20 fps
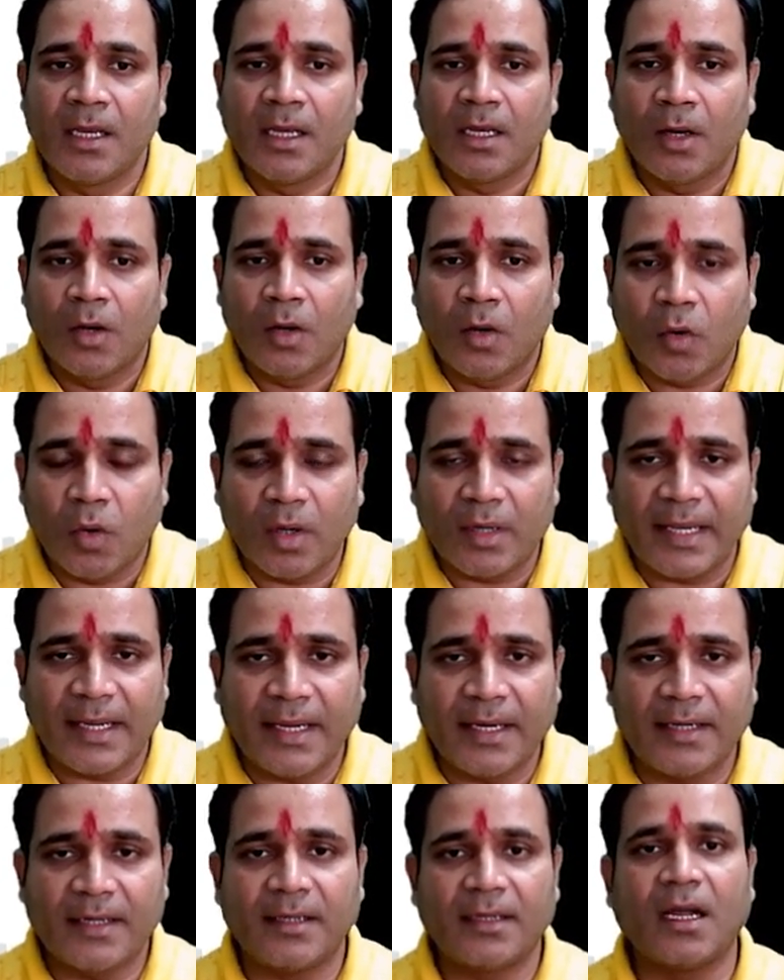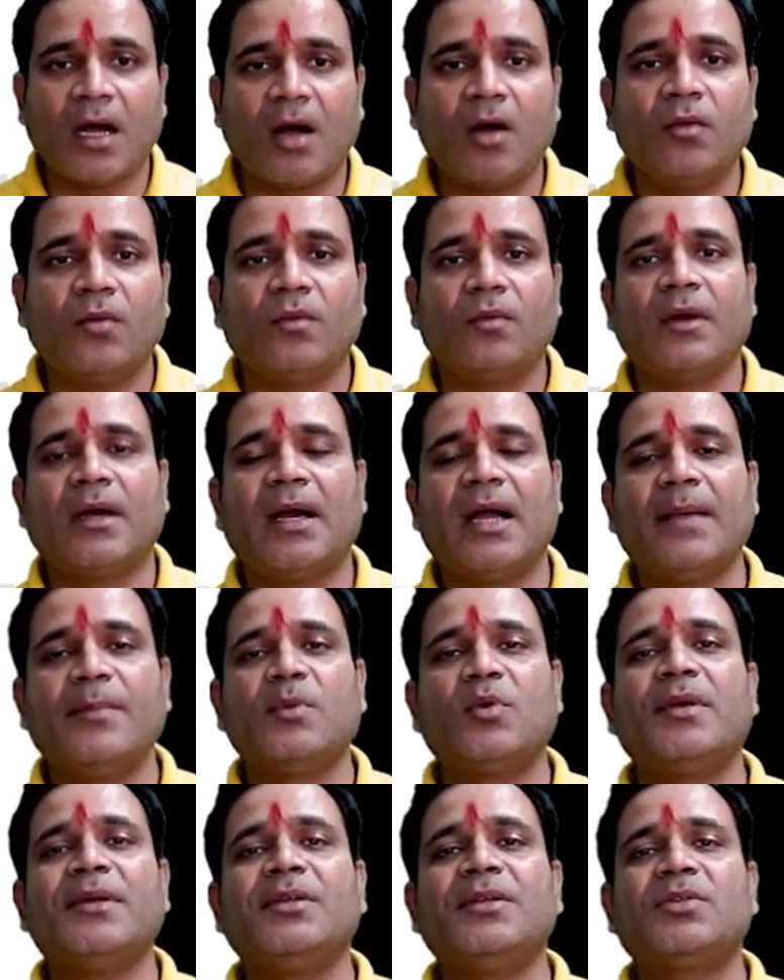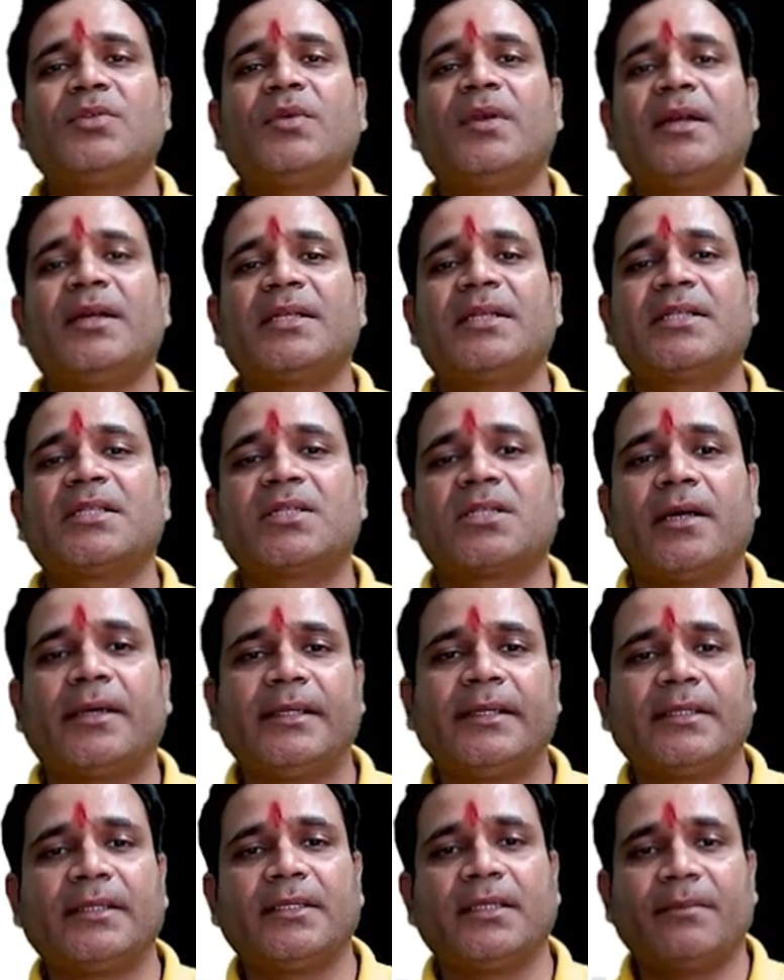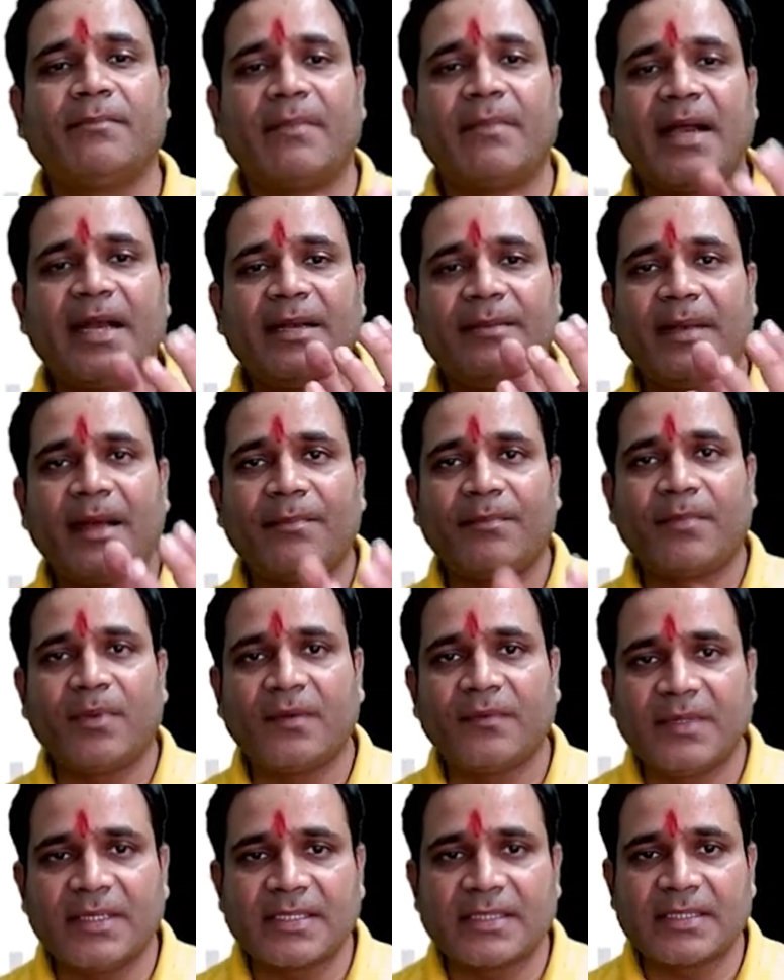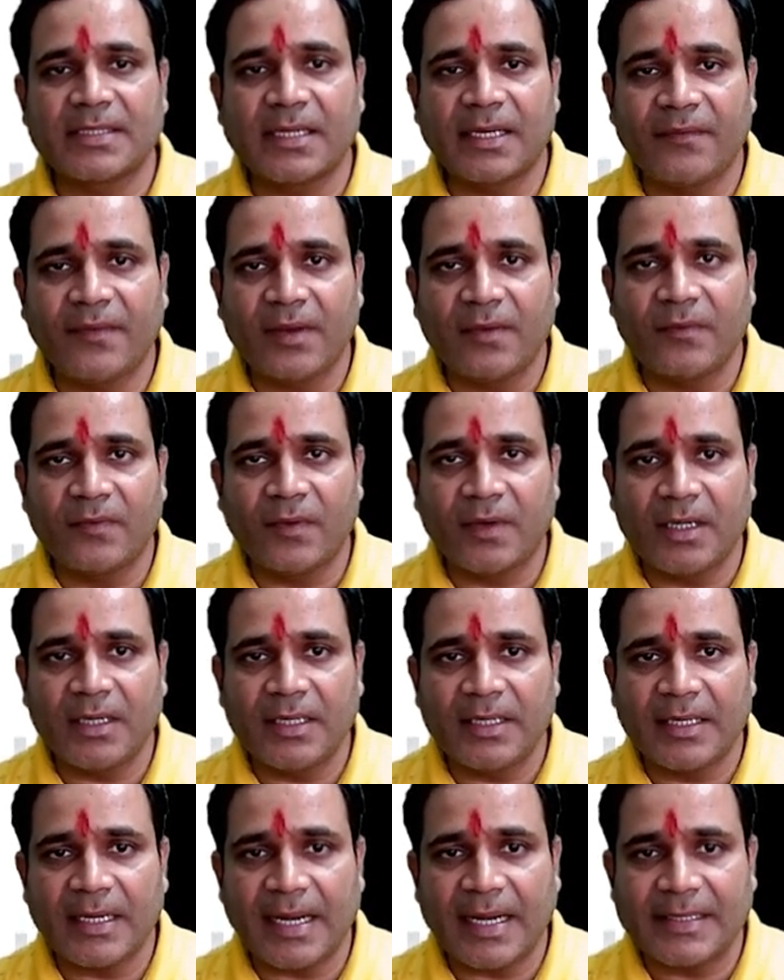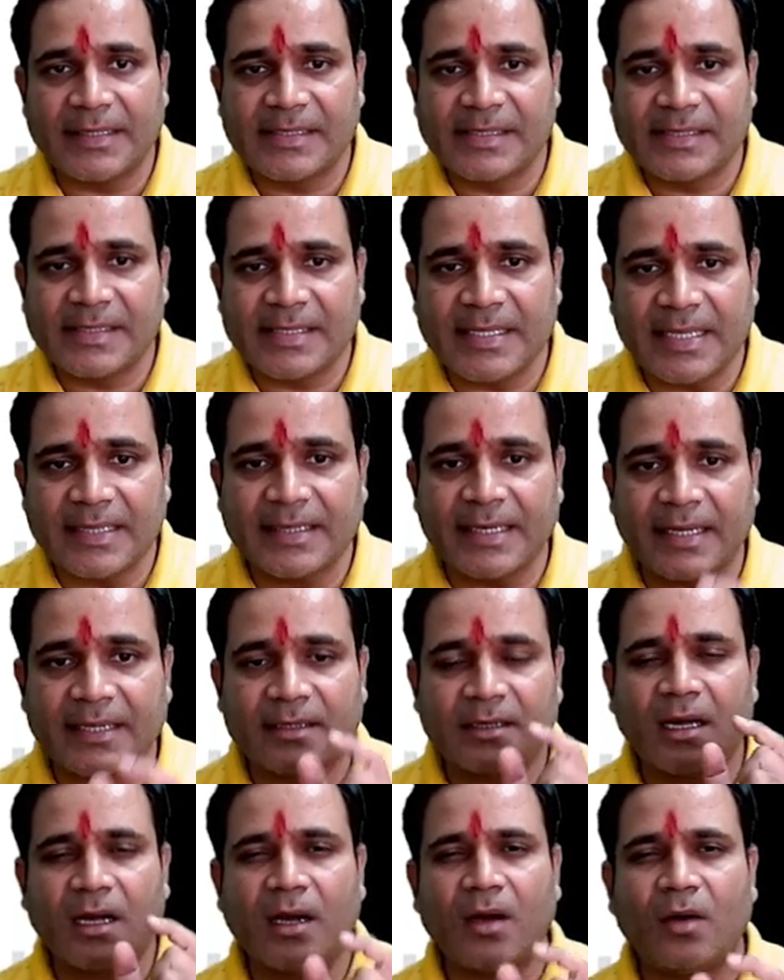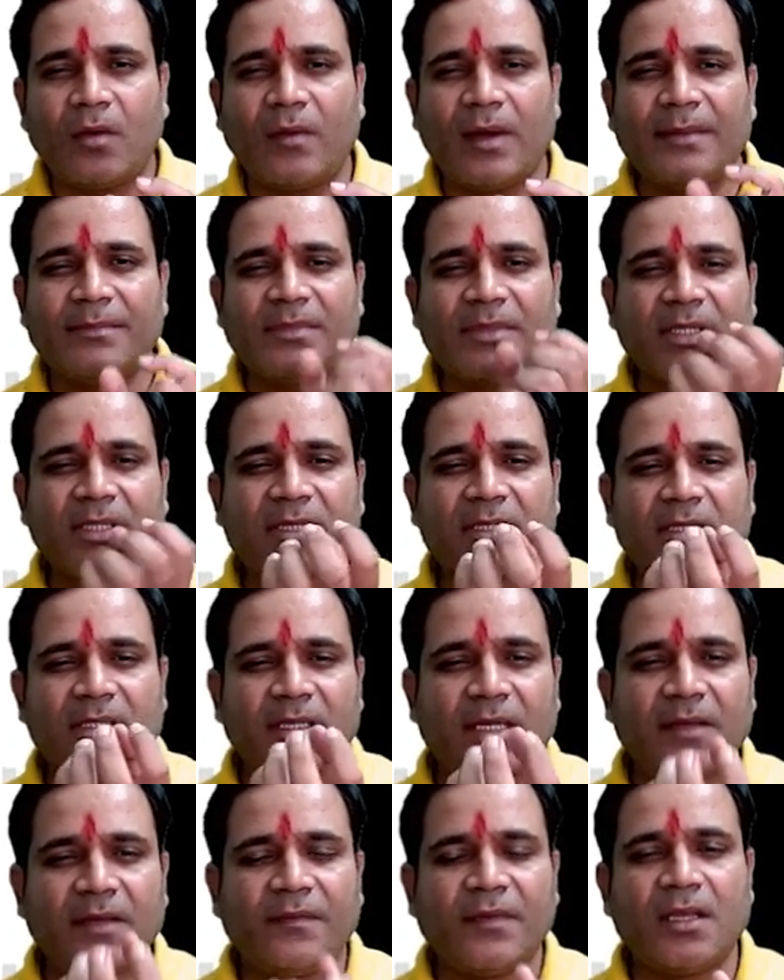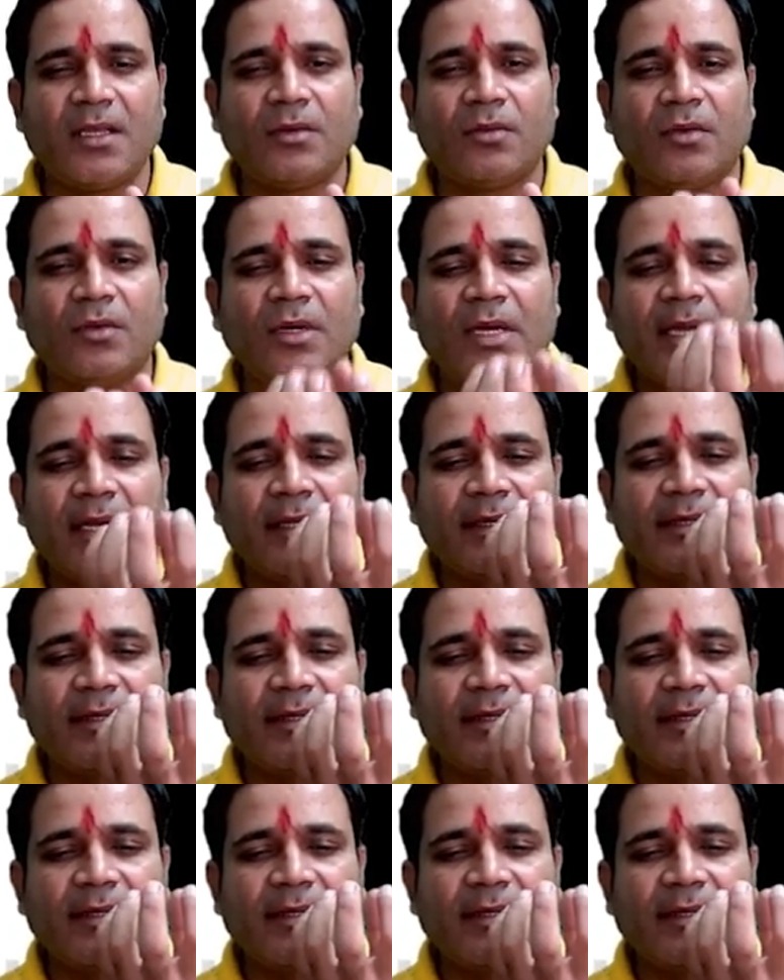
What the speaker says: Okay, now I'm going to here start the mind map of this living world and see that how I'm just giving you this